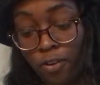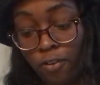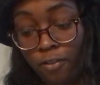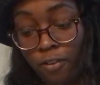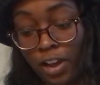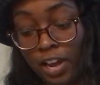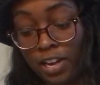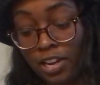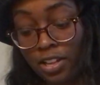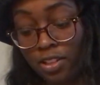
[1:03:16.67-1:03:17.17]

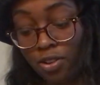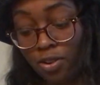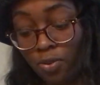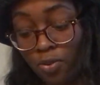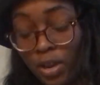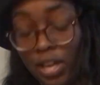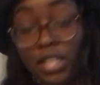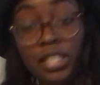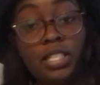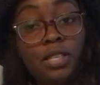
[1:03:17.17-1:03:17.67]
finding their
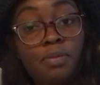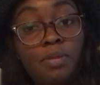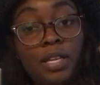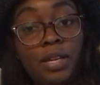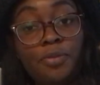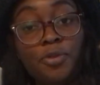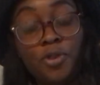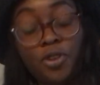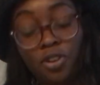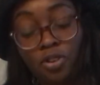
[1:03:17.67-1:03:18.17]
way to
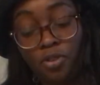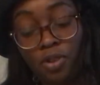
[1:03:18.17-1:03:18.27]
be more